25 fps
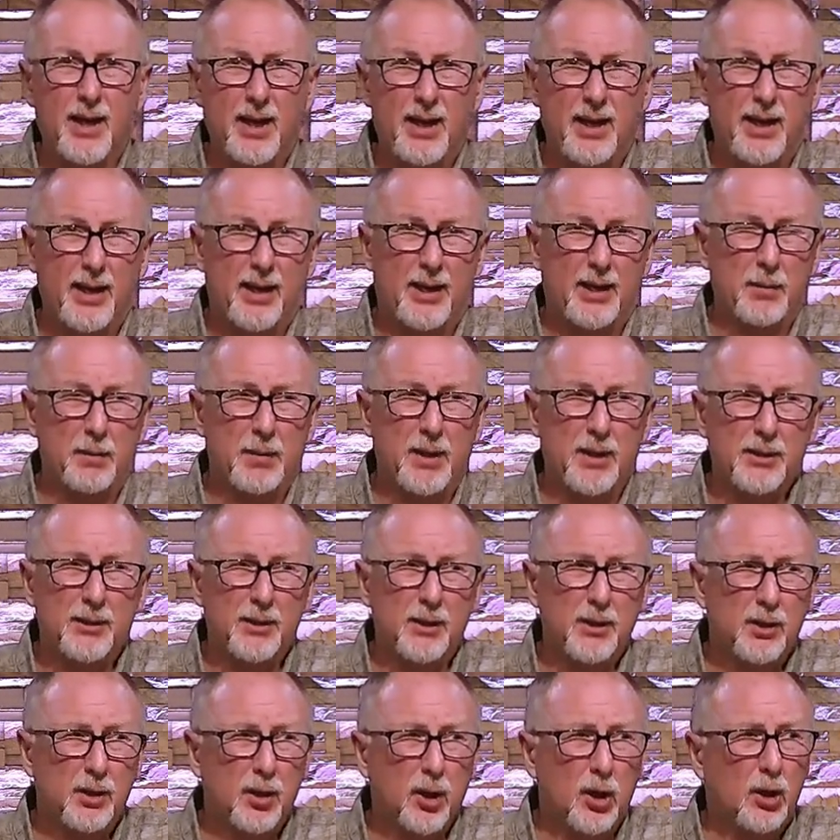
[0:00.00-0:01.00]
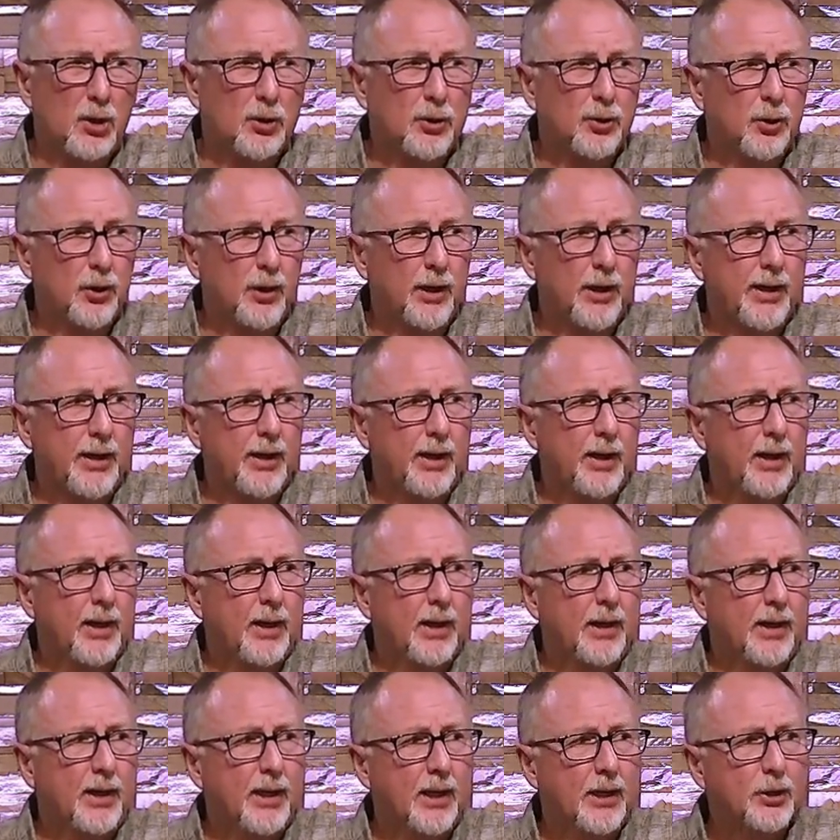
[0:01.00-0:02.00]
He commits adultery,
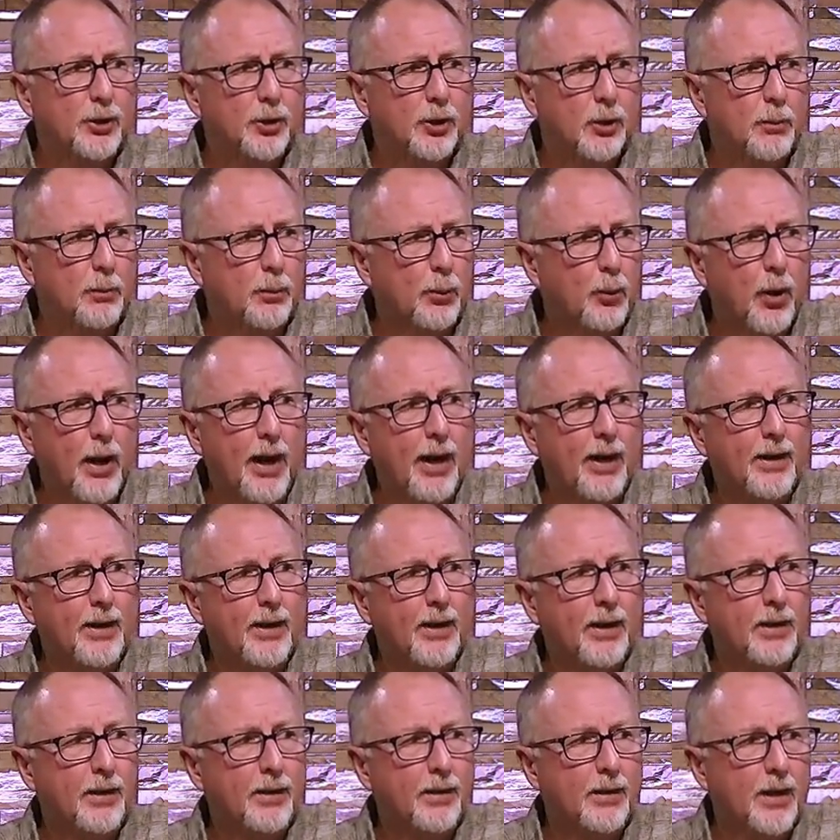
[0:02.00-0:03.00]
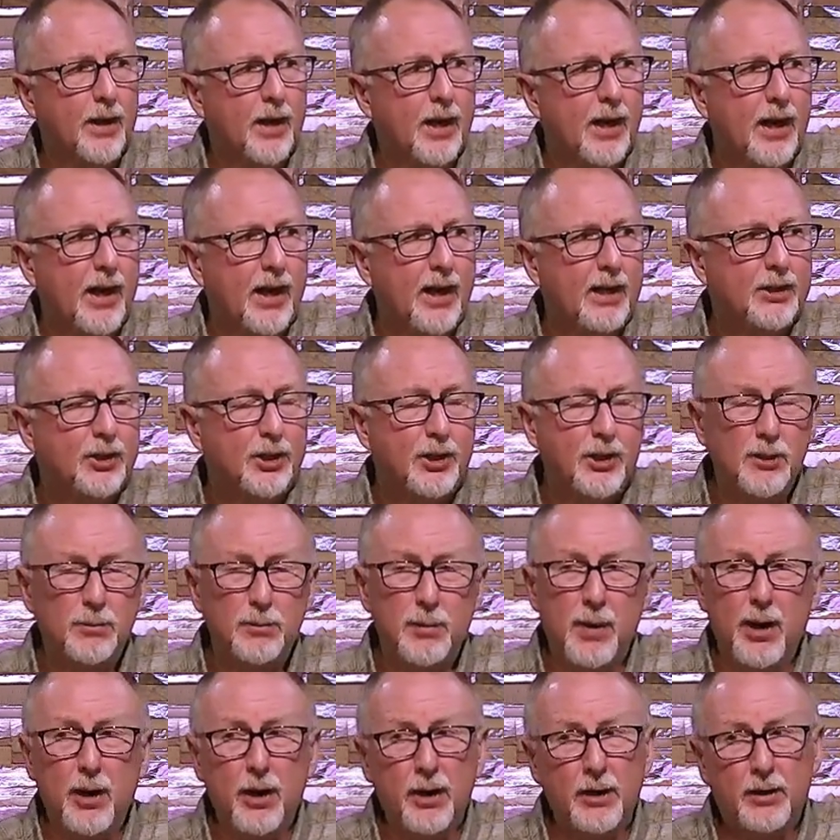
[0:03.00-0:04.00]
gets her pregnant, and she's
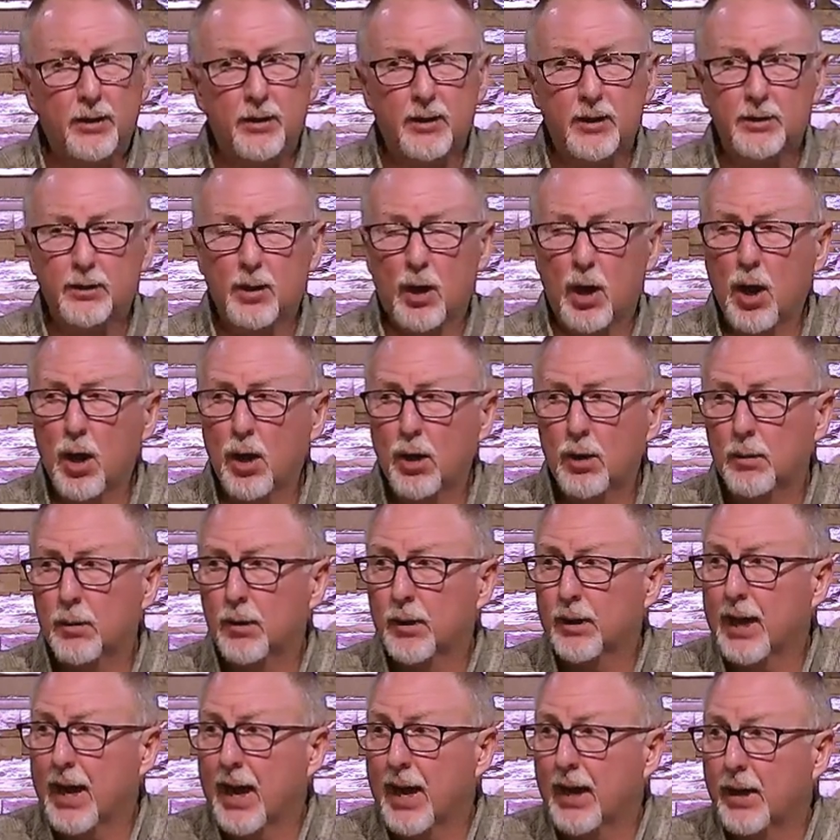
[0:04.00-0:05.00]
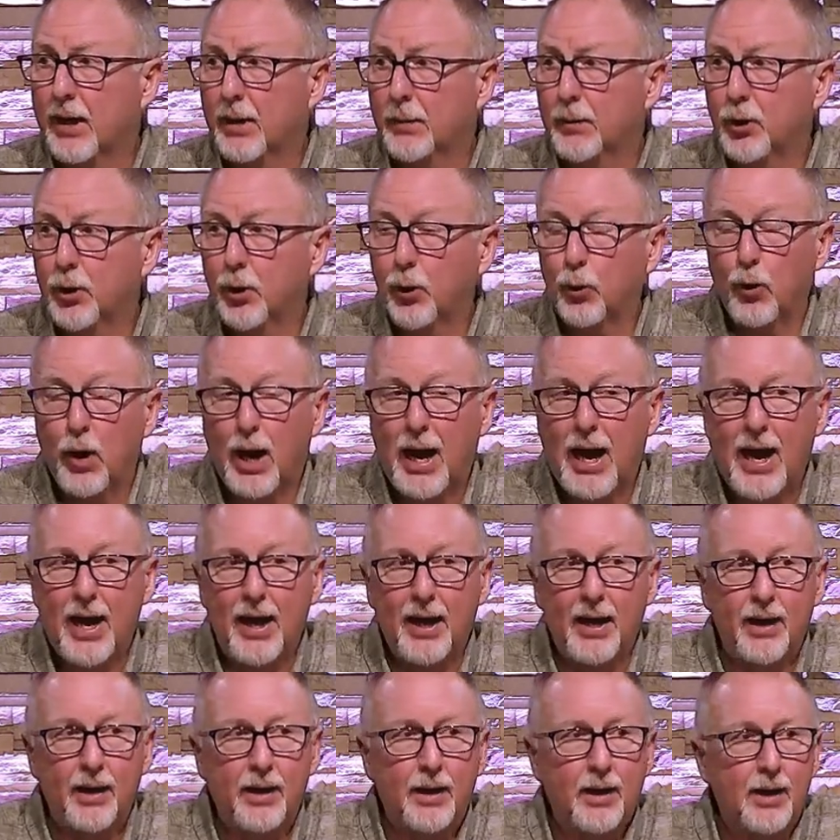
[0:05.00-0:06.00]
married to this honorable guy named
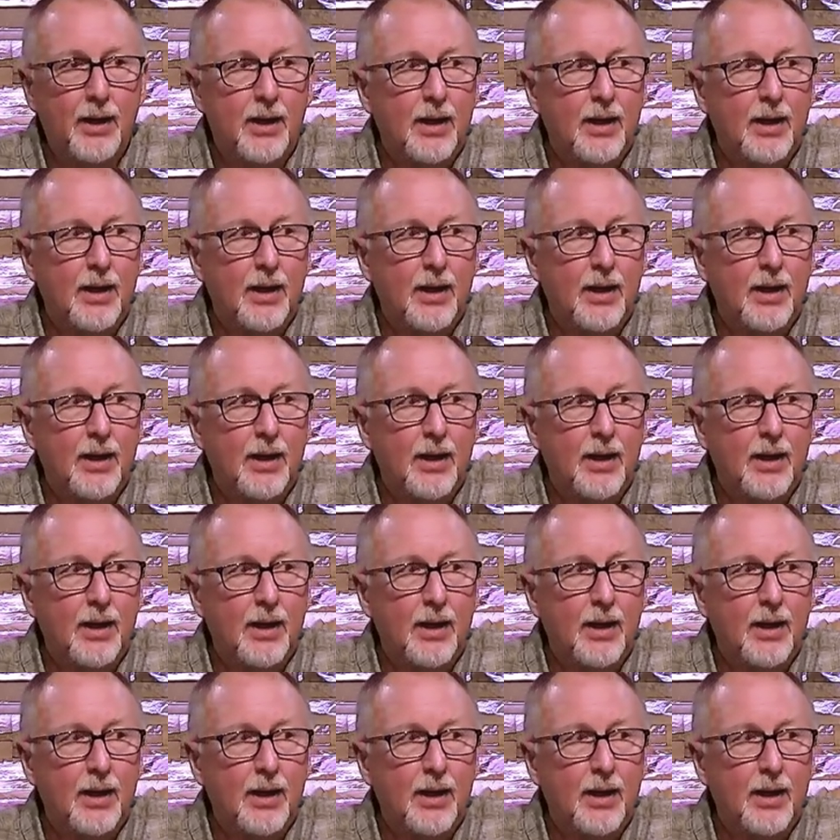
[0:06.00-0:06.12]
Uriah.